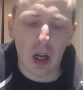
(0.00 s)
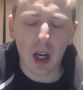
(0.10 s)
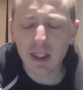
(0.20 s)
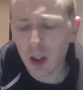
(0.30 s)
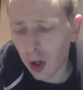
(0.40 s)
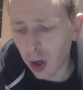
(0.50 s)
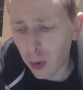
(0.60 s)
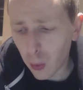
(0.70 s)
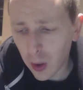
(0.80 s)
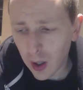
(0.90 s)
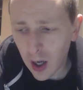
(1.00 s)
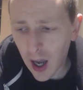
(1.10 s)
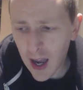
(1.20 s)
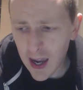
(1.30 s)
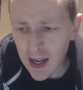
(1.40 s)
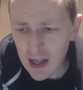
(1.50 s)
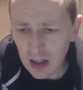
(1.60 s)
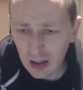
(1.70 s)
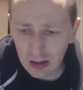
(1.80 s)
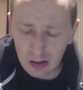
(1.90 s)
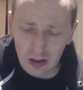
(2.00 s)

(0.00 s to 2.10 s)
I don't know, a